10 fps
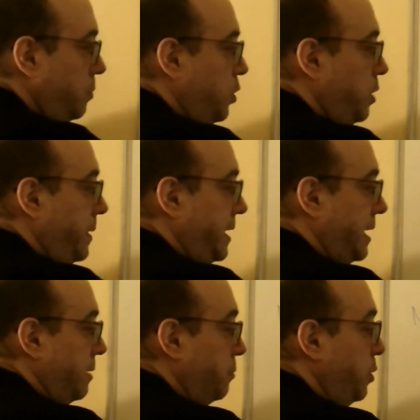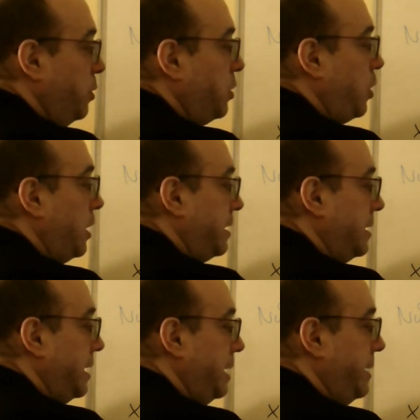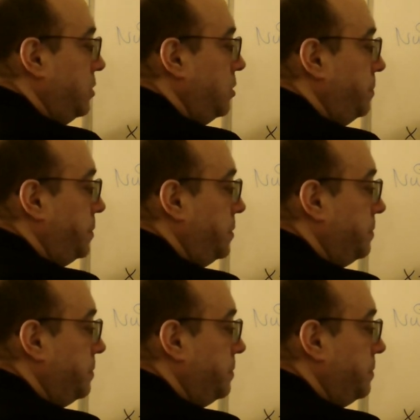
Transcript: will be we will call it the leaving group.